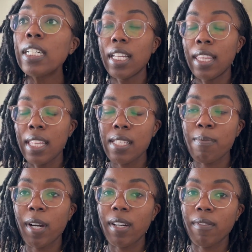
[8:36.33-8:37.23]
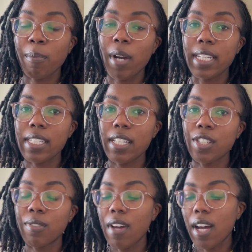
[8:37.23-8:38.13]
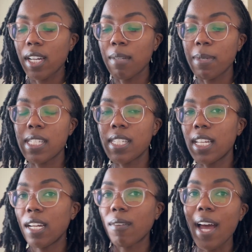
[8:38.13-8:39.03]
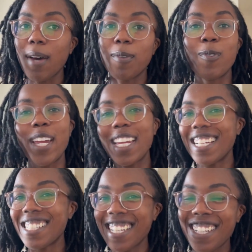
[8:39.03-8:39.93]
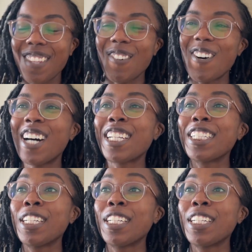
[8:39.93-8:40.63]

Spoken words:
In this part of the process, you're not going to be sitting around waiting dead in the water.